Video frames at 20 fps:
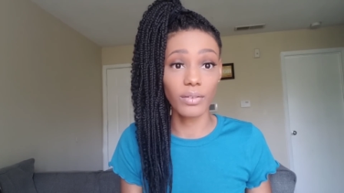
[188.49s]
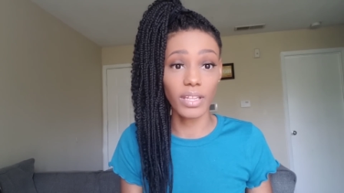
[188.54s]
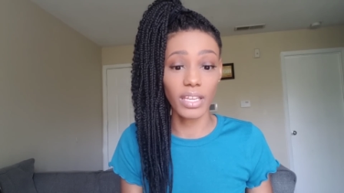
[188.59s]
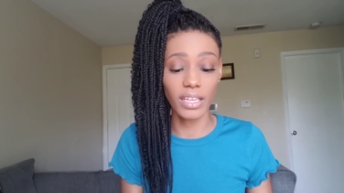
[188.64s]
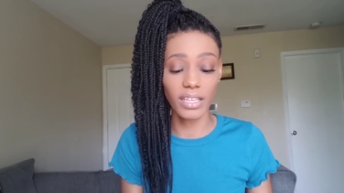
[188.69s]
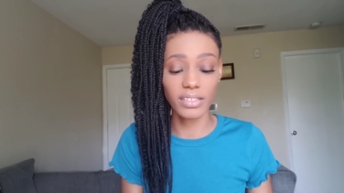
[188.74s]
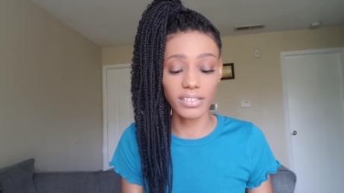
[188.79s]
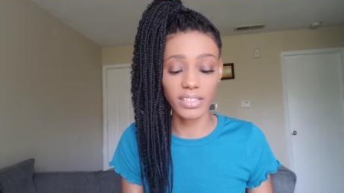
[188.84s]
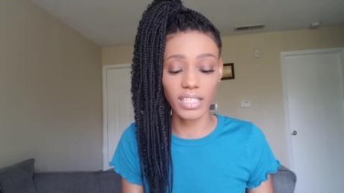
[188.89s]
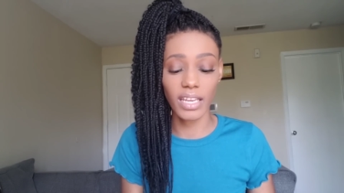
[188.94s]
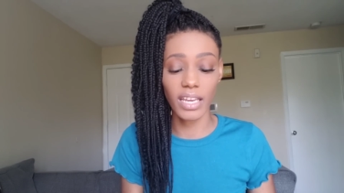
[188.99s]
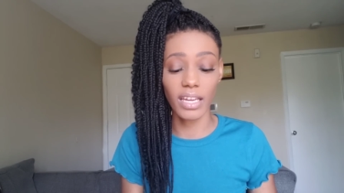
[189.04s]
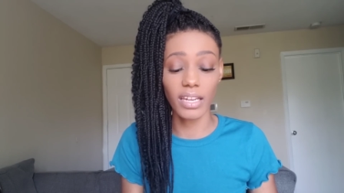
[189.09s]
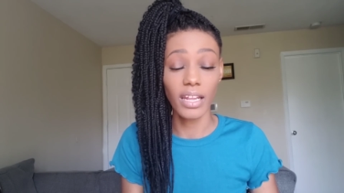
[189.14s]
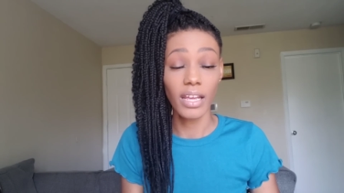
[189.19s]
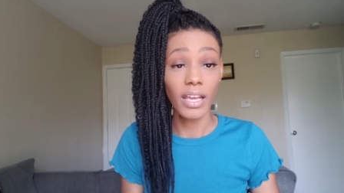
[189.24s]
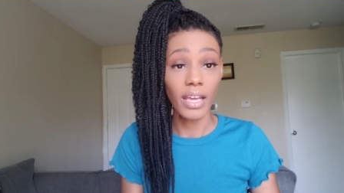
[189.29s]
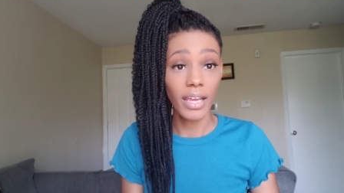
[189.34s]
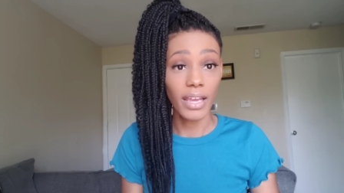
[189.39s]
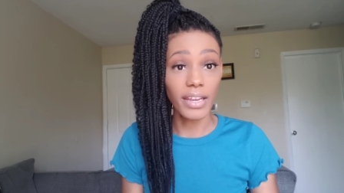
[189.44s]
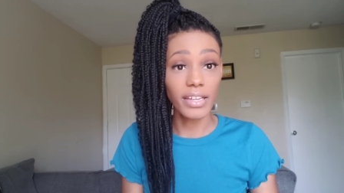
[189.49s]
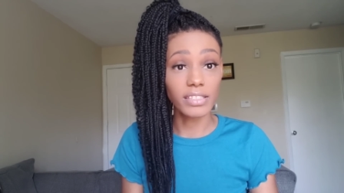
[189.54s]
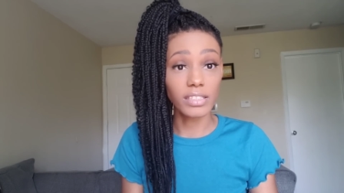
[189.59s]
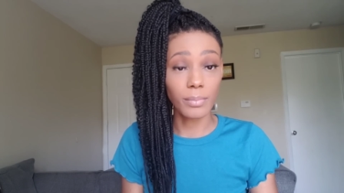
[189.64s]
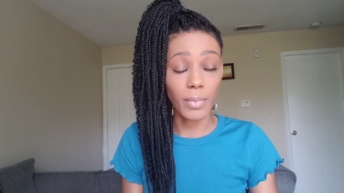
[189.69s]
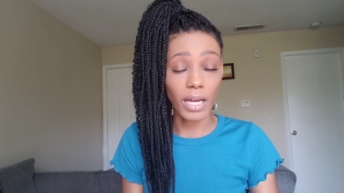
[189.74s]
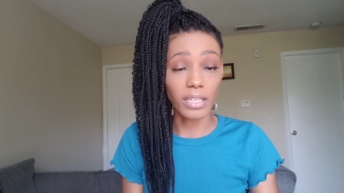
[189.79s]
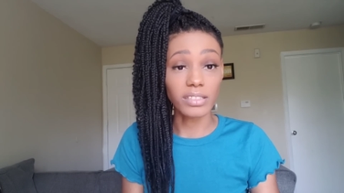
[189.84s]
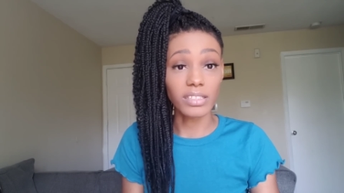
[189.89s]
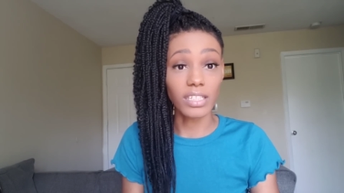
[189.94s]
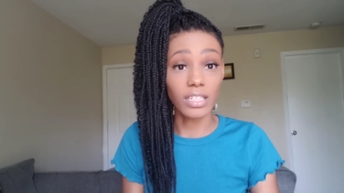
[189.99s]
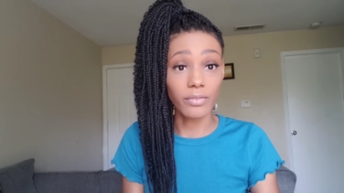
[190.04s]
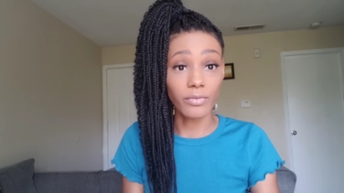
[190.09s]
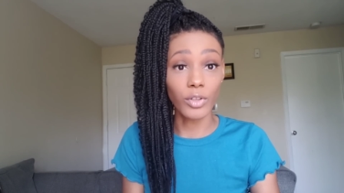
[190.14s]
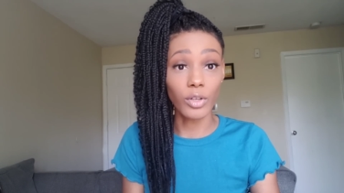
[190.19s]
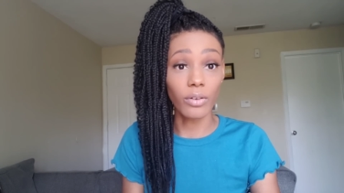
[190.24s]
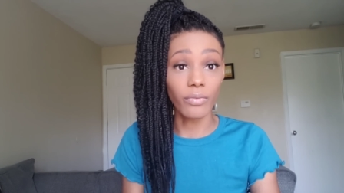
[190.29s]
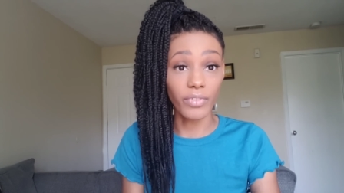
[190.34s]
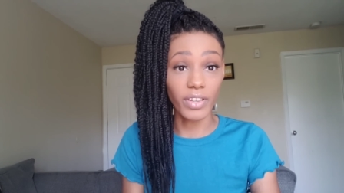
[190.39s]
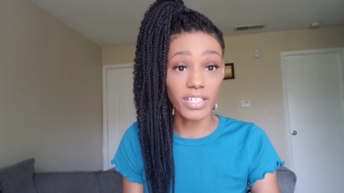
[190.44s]
He is saying he is about to give
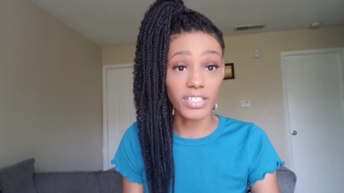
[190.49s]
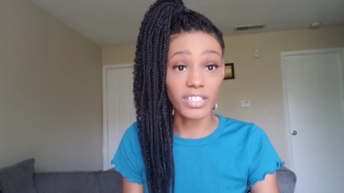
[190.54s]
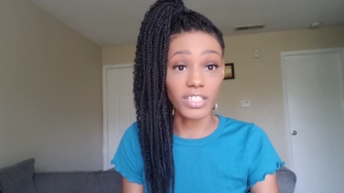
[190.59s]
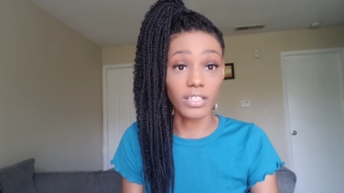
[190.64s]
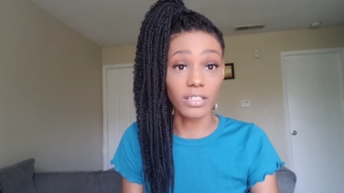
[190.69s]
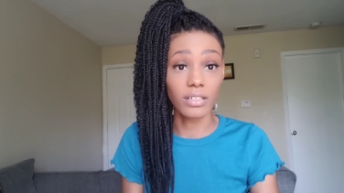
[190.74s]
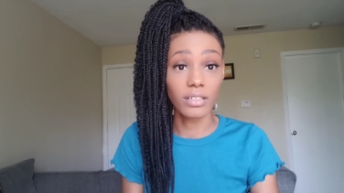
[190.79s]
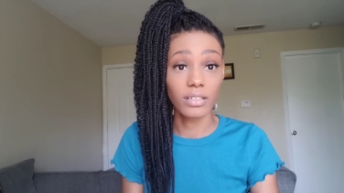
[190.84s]
you a vision,